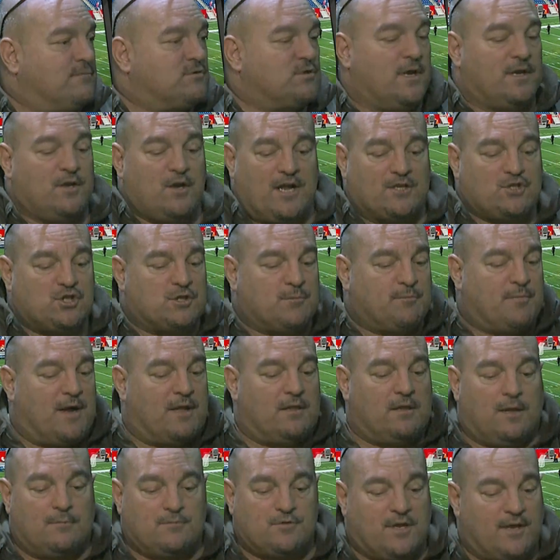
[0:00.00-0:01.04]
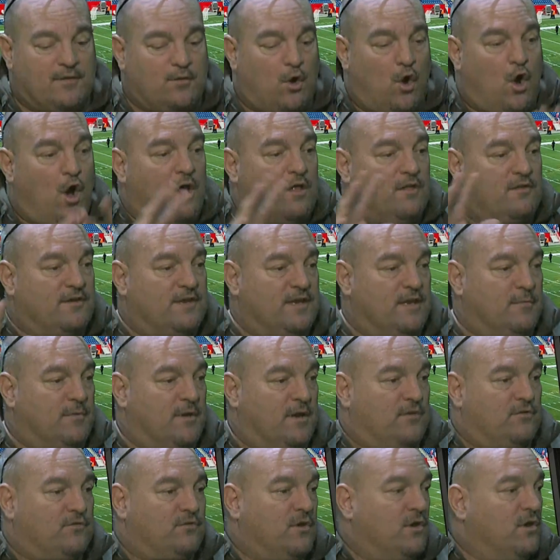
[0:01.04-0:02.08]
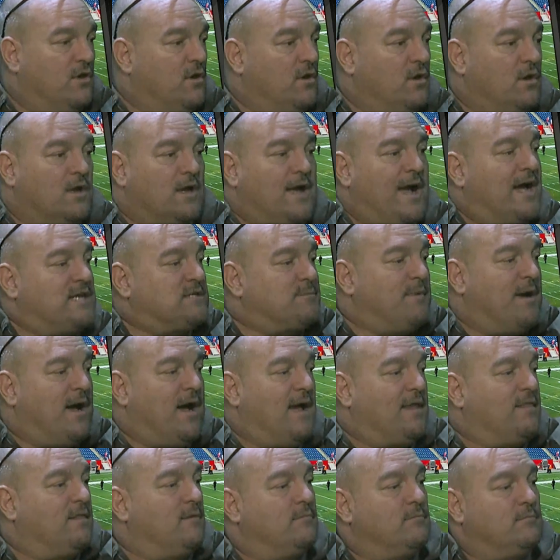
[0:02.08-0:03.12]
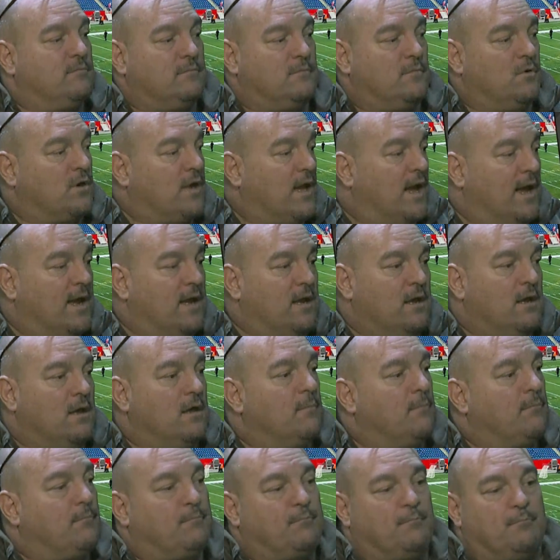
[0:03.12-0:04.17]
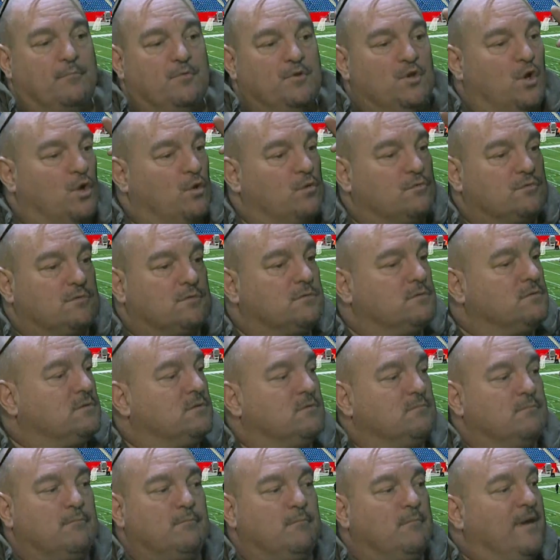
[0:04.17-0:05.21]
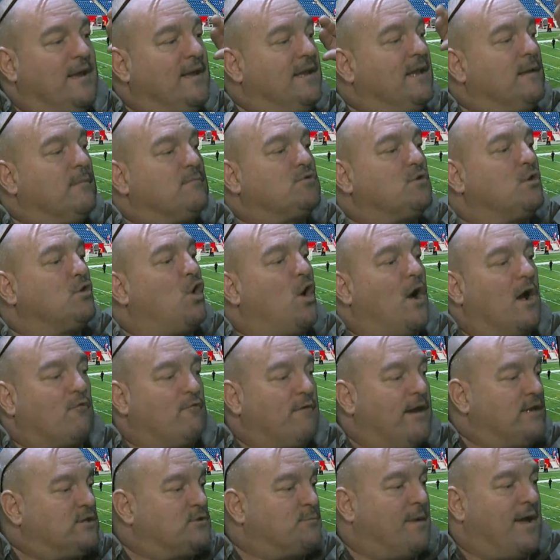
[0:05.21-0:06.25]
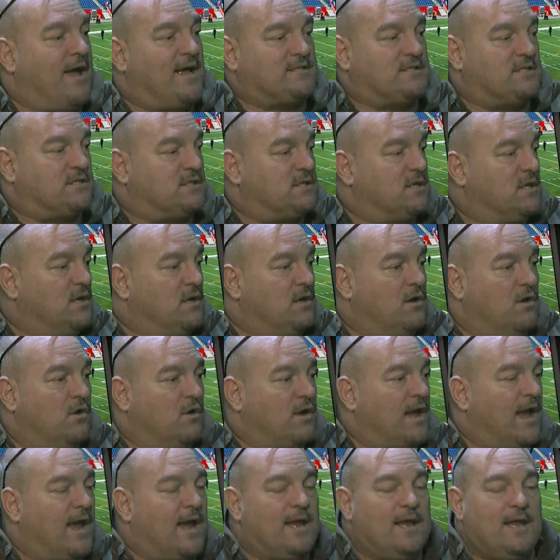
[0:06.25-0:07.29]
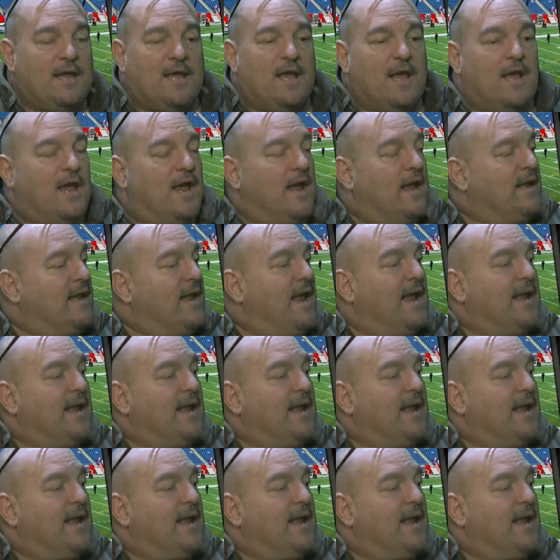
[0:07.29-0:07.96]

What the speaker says: and not just Butler. I'm saying all the DBs, guys behind them. Okay, medium to long range passes. Okay, and